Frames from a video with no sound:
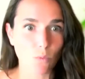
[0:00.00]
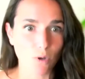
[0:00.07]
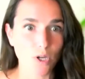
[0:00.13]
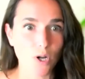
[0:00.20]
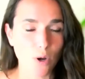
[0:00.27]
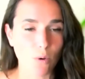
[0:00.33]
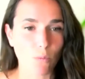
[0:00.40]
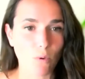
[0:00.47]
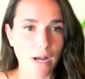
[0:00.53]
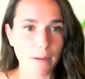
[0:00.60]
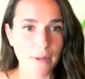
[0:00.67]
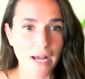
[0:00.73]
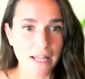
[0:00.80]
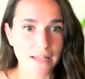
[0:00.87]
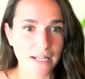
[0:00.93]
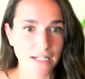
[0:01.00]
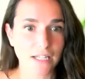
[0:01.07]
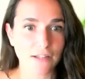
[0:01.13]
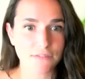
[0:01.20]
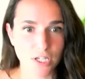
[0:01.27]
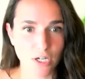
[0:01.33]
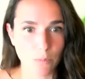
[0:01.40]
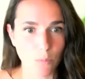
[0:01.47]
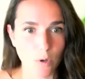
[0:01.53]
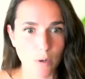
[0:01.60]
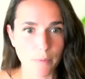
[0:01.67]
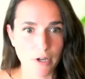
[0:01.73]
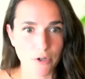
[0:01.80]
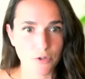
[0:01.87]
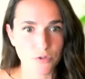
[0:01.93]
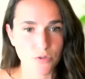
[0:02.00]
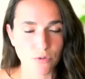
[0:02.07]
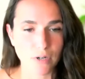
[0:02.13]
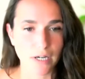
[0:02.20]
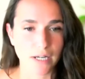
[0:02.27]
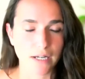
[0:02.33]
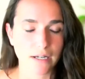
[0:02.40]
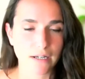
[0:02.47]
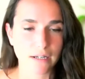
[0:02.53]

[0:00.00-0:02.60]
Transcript: you know wide path and i'd love to hear hmm. more about your story